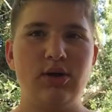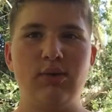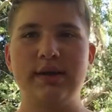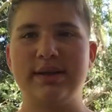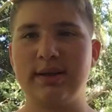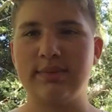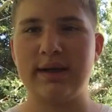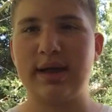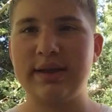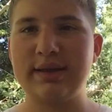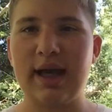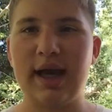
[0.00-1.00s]
What's up
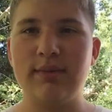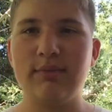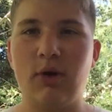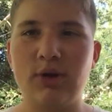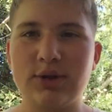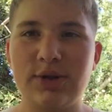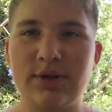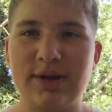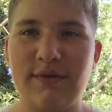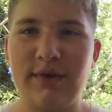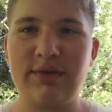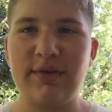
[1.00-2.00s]
guys, Adam, also known as
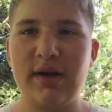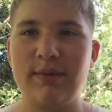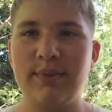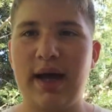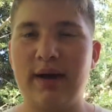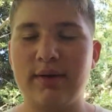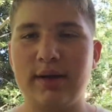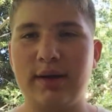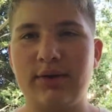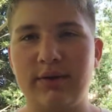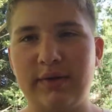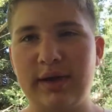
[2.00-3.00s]
Fish Fairy, back with
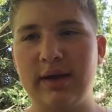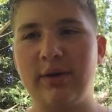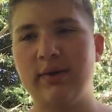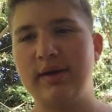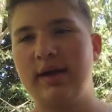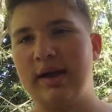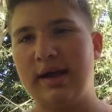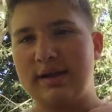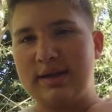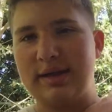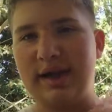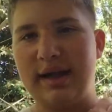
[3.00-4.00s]
another video.
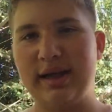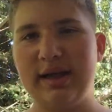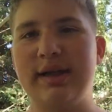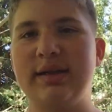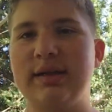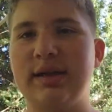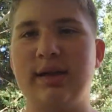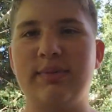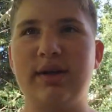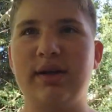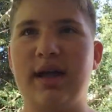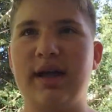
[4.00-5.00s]
And today it's going to
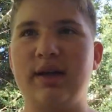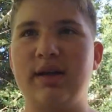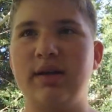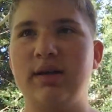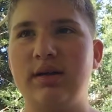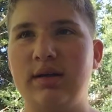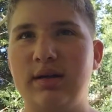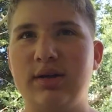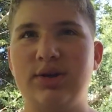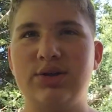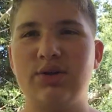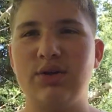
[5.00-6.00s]
be like
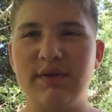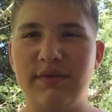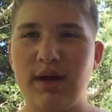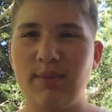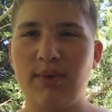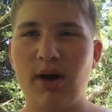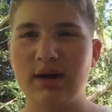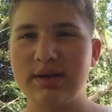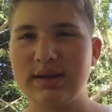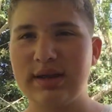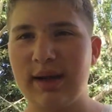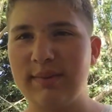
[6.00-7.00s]
sort of an
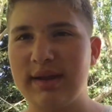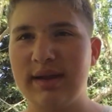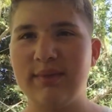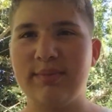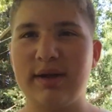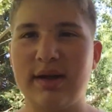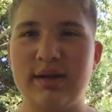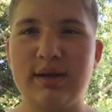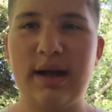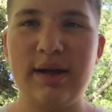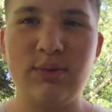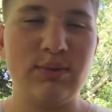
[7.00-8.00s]
unboxing type thing, but
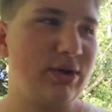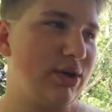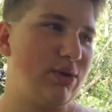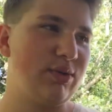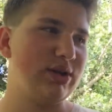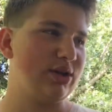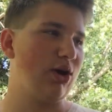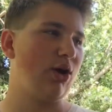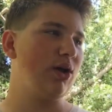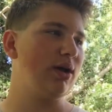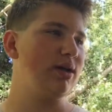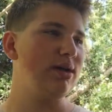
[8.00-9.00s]
I don't really know what to
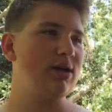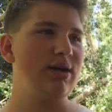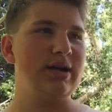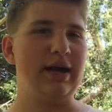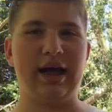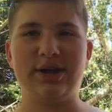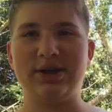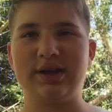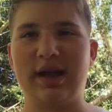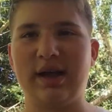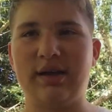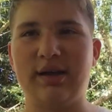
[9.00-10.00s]
call it. I just
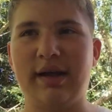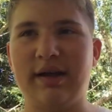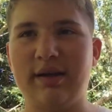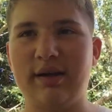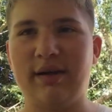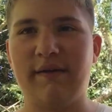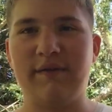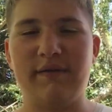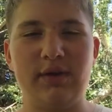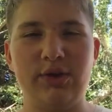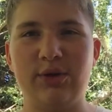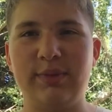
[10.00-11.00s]
got like a, a
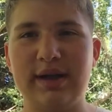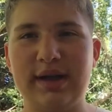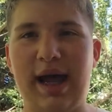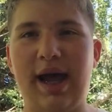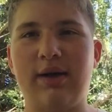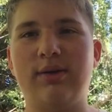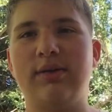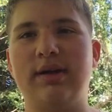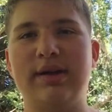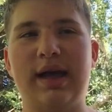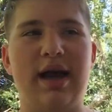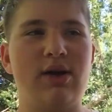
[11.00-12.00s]
little bit of tackle, a
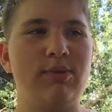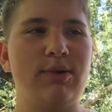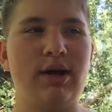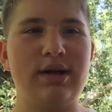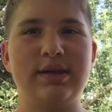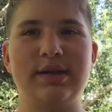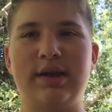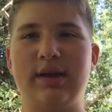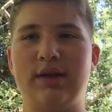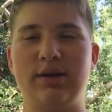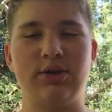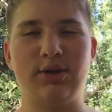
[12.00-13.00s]
tackle box, and then
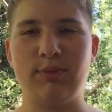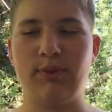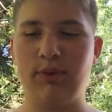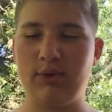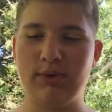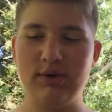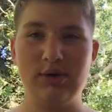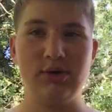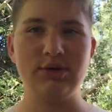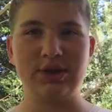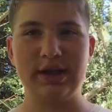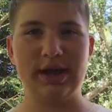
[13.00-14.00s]
another pole,
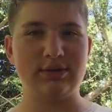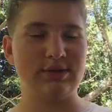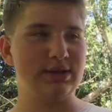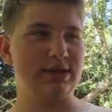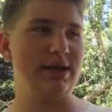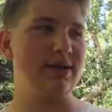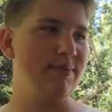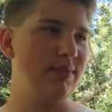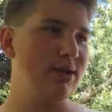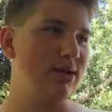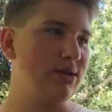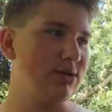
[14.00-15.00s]
which you guys will see.
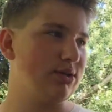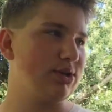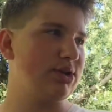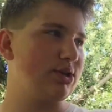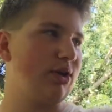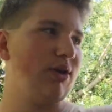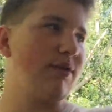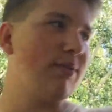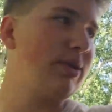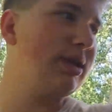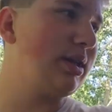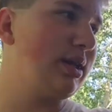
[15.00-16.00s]
So I'll just start from
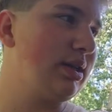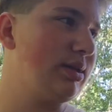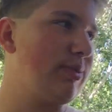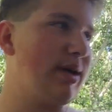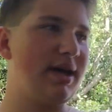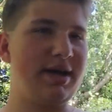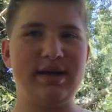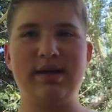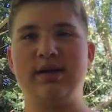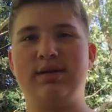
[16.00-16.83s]
what's in this bag.